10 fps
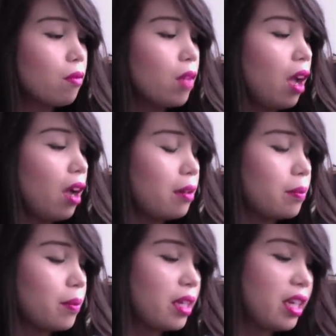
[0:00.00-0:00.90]

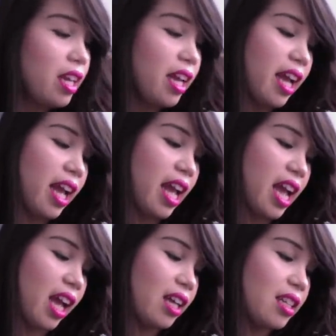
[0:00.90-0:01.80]
And
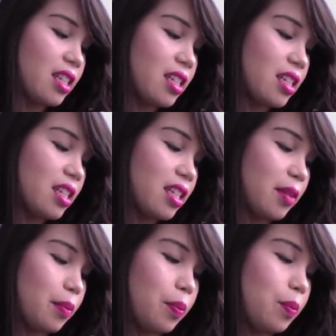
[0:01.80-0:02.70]

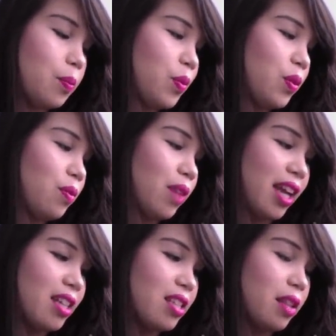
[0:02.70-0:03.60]
I
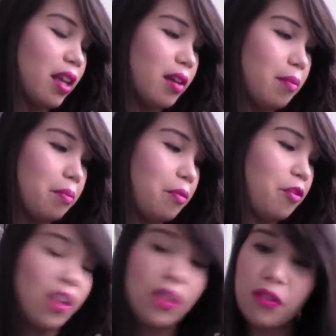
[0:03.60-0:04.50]
guess the
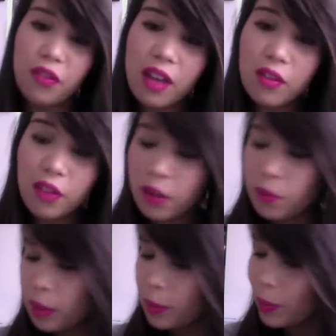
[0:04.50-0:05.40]
5th favorite
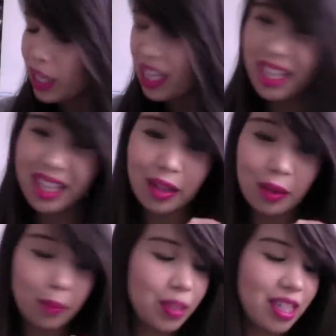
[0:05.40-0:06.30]
would be
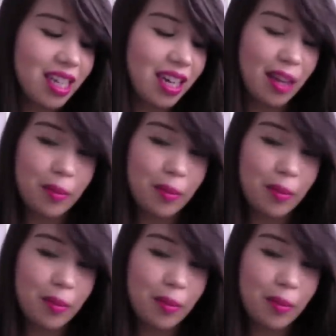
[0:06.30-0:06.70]
Patina,